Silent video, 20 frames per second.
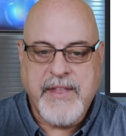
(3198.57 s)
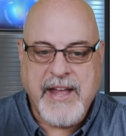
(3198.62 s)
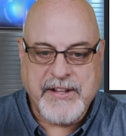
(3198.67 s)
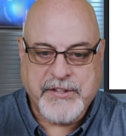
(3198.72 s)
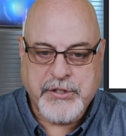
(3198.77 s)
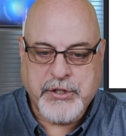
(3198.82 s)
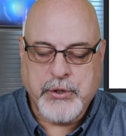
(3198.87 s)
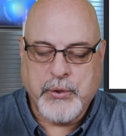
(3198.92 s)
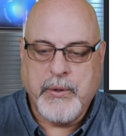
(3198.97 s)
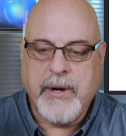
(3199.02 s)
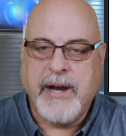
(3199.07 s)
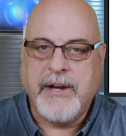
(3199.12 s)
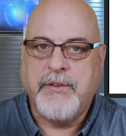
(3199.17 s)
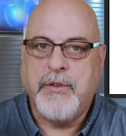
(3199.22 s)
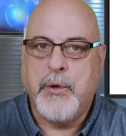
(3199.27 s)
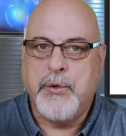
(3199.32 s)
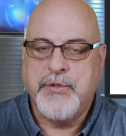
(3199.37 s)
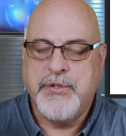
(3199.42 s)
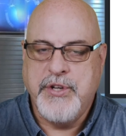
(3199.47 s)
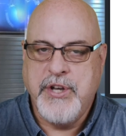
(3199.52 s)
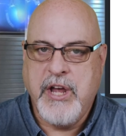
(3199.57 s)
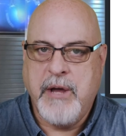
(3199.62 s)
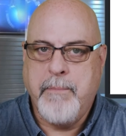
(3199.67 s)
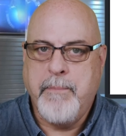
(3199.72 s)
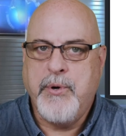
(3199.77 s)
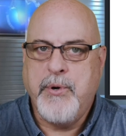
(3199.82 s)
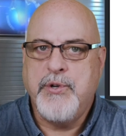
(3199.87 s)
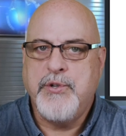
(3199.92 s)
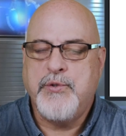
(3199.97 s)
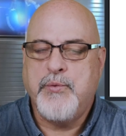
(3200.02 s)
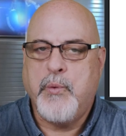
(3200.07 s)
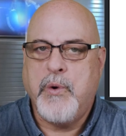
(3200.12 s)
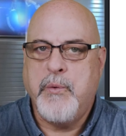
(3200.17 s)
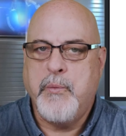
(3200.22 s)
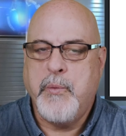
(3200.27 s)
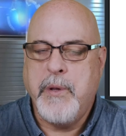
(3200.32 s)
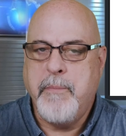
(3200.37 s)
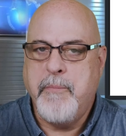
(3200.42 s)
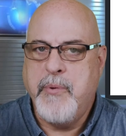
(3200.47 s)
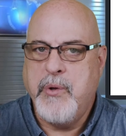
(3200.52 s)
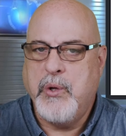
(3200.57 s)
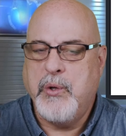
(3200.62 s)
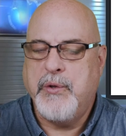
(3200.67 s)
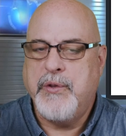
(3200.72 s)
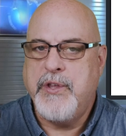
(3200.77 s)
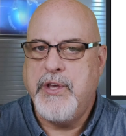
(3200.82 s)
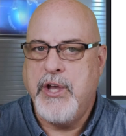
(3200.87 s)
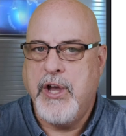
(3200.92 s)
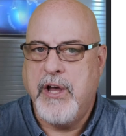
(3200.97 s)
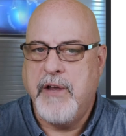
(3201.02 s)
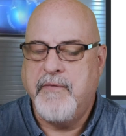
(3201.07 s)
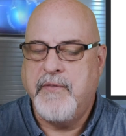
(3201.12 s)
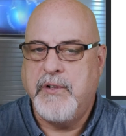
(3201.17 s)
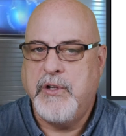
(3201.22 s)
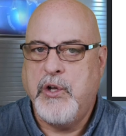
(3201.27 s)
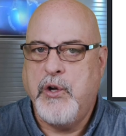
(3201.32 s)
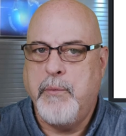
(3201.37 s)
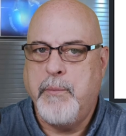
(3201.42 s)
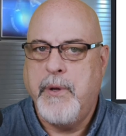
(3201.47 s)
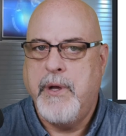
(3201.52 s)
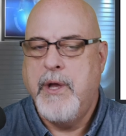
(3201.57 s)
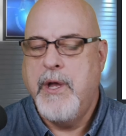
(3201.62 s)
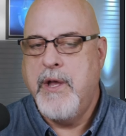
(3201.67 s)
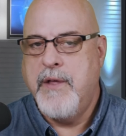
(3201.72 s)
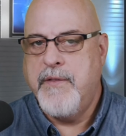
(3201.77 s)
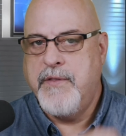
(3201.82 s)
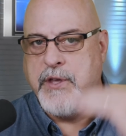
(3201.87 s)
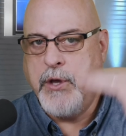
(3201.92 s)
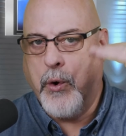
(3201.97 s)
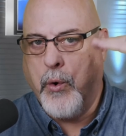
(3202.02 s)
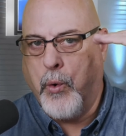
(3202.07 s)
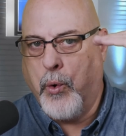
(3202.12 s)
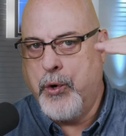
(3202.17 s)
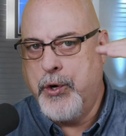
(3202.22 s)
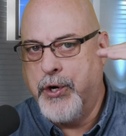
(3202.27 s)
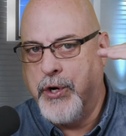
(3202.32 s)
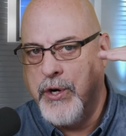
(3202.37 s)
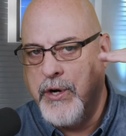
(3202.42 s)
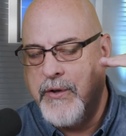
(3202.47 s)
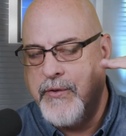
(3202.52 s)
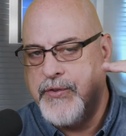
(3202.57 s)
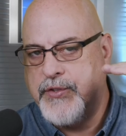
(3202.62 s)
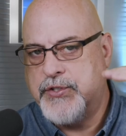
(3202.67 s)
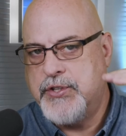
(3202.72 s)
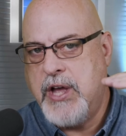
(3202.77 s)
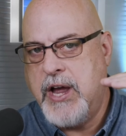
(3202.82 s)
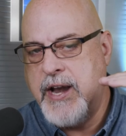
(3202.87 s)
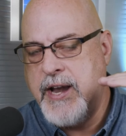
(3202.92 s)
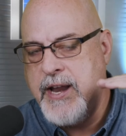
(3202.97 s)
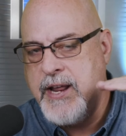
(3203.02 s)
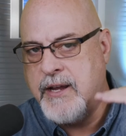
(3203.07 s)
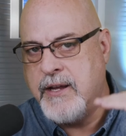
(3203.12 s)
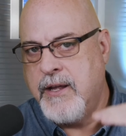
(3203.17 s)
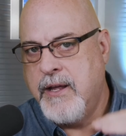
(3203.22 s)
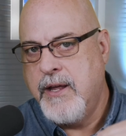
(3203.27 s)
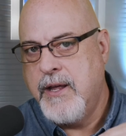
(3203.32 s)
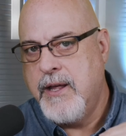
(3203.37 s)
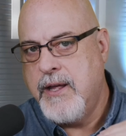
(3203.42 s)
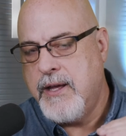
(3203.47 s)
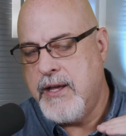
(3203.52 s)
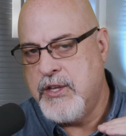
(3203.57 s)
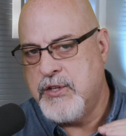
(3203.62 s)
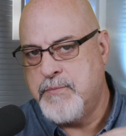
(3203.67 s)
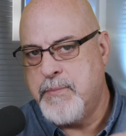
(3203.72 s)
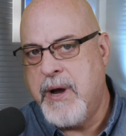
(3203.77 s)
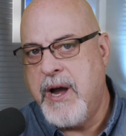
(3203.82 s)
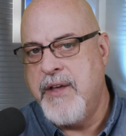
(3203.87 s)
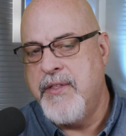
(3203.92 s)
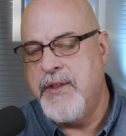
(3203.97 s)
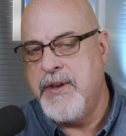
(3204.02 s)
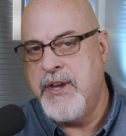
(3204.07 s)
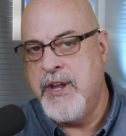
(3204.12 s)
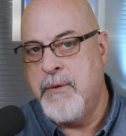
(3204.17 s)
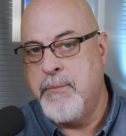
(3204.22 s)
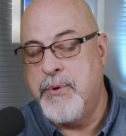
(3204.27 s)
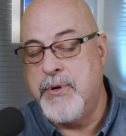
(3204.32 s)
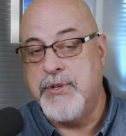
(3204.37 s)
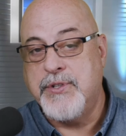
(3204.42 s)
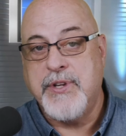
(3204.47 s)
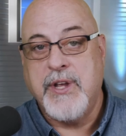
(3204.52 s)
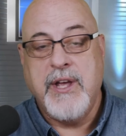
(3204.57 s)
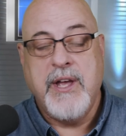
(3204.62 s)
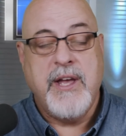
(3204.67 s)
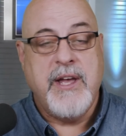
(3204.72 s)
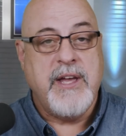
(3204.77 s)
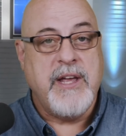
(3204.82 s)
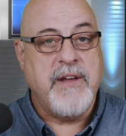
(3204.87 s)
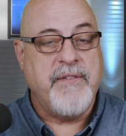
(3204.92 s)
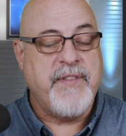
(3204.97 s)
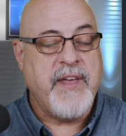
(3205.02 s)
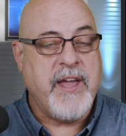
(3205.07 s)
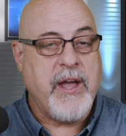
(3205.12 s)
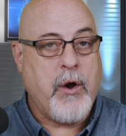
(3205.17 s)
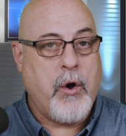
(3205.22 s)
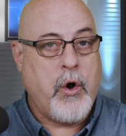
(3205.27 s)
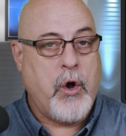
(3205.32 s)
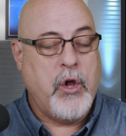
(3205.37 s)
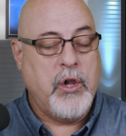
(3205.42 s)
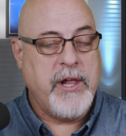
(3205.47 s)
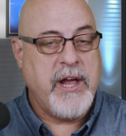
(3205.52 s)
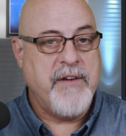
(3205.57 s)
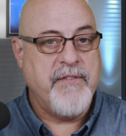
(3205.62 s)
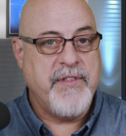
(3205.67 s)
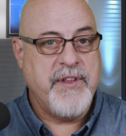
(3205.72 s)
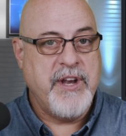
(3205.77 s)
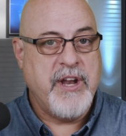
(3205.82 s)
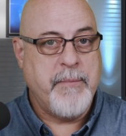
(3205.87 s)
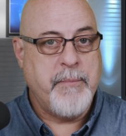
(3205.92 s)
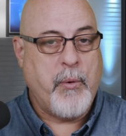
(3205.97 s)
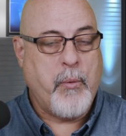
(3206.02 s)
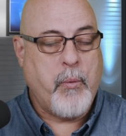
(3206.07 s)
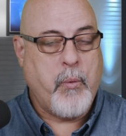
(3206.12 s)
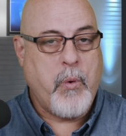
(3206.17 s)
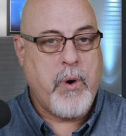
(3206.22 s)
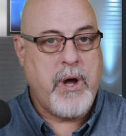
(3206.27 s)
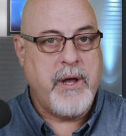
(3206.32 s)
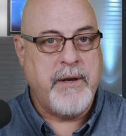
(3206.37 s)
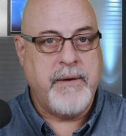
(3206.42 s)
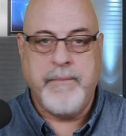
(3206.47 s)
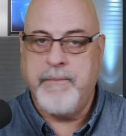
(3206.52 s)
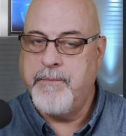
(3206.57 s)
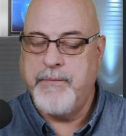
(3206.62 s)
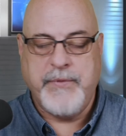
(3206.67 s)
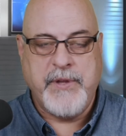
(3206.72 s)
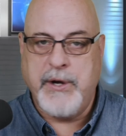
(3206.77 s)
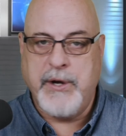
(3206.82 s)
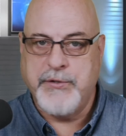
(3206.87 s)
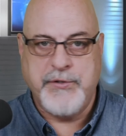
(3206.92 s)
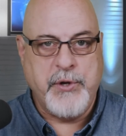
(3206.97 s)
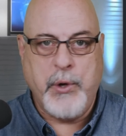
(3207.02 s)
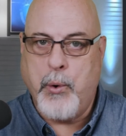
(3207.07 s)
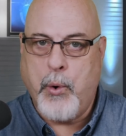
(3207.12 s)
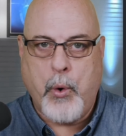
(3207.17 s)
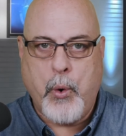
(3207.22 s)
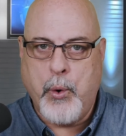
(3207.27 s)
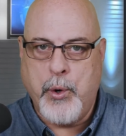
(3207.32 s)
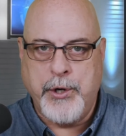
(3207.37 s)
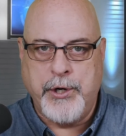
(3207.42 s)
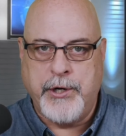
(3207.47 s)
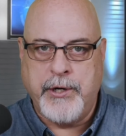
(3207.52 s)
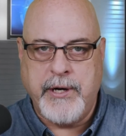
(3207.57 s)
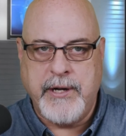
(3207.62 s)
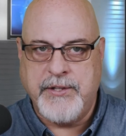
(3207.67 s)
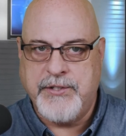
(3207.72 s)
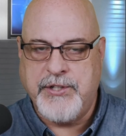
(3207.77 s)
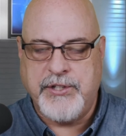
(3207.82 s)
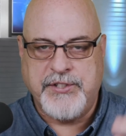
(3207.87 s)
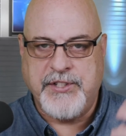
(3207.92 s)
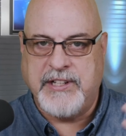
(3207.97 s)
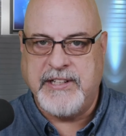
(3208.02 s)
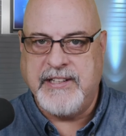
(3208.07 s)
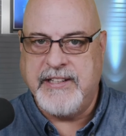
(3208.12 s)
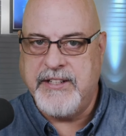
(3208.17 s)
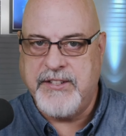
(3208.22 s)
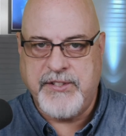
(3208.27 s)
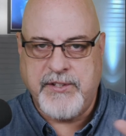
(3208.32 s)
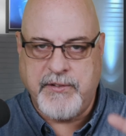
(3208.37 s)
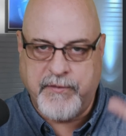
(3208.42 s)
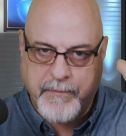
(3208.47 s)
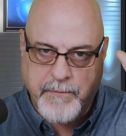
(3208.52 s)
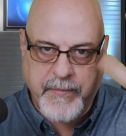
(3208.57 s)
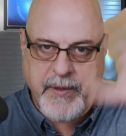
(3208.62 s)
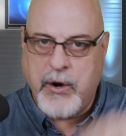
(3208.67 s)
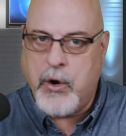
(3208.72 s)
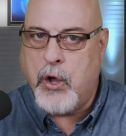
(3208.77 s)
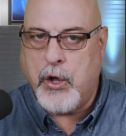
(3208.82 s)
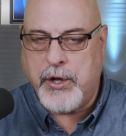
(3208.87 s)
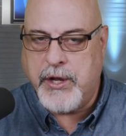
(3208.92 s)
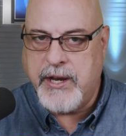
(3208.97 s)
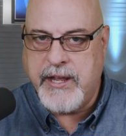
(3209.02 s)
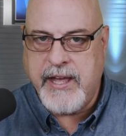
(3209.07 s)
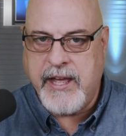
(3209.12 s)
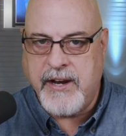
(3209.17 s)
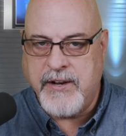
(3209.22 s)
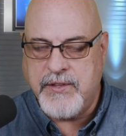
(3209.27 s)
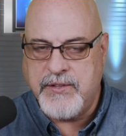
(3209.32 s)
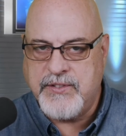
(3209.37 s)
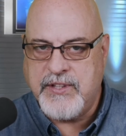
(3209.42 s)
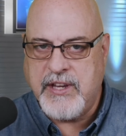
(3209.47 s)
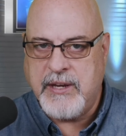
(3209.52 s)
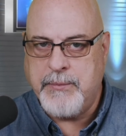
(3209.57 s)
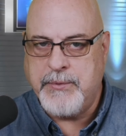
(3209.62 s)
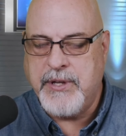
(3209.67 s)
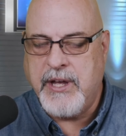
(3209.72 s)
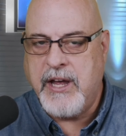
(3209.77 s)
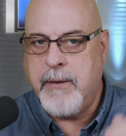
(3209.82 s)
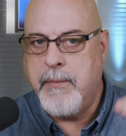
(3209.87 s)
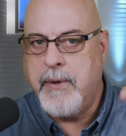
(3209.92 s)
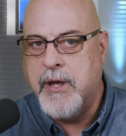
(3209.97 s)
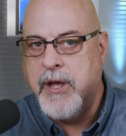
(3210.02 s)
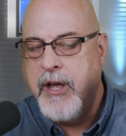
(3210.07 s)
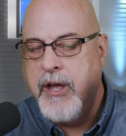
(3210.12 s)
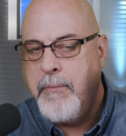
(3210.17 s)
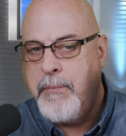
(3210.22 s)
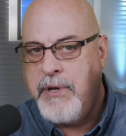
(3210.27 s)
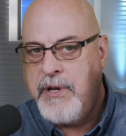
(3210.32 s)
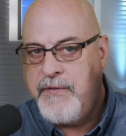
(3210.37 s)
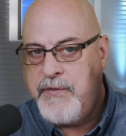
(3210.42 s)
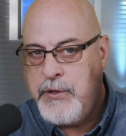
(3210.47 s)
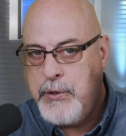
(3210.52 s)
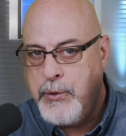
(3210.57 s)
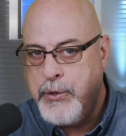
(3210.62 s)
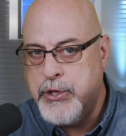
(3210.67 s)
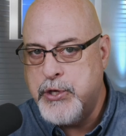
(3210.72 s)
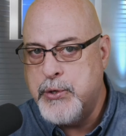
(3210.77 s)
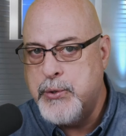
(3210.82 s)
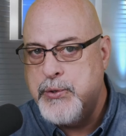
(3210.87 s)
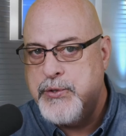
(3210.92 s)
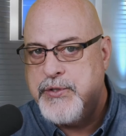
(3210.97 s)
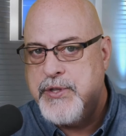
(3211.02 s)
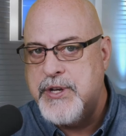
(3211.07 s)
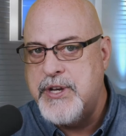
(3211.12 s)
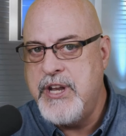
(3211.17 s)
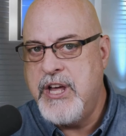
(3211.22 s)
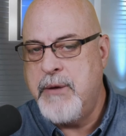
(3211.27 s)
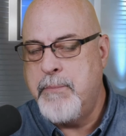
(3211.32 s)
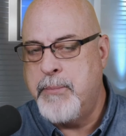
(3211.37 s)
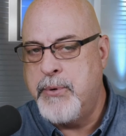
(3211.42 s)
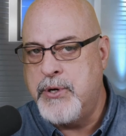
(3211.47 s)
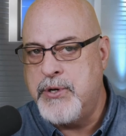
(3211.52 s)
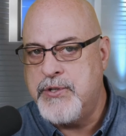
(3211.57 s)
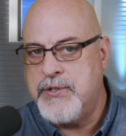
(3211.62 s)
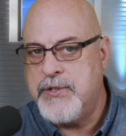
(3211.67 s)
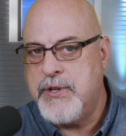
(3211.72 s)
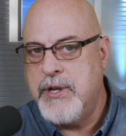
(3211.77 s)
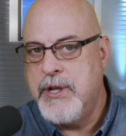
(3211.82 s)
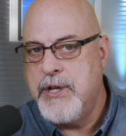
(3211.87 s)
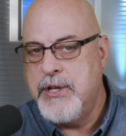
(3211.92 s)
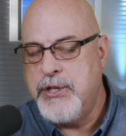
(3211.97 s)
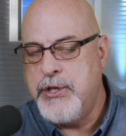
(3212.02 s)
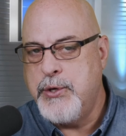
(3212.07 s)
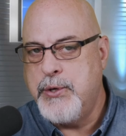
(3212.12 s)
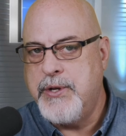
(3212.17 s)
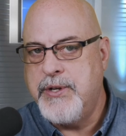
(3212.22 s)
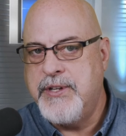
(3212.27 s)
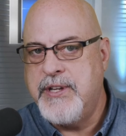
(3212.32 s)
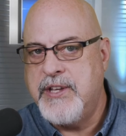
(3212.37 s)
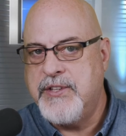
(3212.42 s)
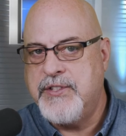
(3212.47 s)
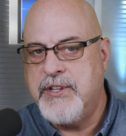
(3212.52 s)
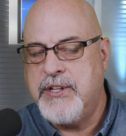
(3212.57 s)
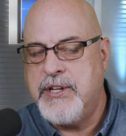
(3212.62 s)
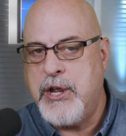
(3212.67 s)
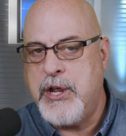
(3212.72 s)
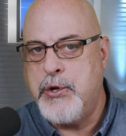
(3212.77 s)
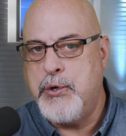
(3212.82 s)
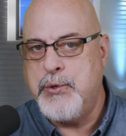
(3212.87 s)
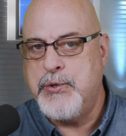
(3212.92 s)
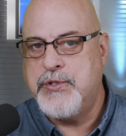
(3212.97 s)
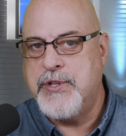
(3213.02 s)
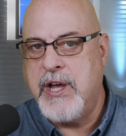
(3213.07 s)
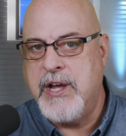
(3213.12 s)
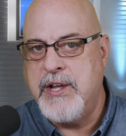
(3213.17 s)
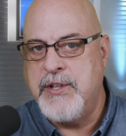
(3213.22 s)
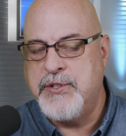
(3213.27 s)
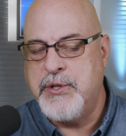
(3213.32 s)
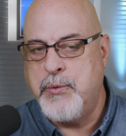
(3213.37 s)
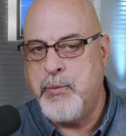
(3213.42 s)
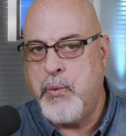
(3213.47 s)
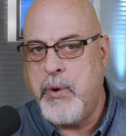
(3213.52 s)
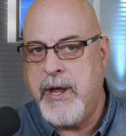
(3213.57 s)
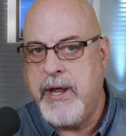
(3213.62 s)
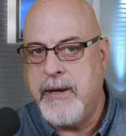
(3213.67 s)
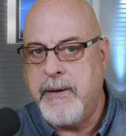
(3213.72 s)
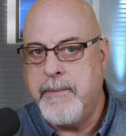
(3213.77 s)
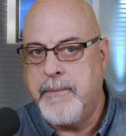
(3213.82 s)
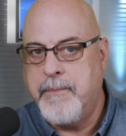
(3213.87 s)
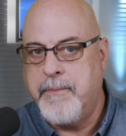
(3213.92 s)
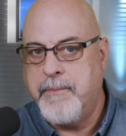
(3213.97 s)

That's correct. Those numbers, when we built the envelope, the order of signing is by the numbers. If they all have the number 1, there's no order. It's just a list of, they're all going to get it at the same time. But if you use the numbers, you can designate who signs and when.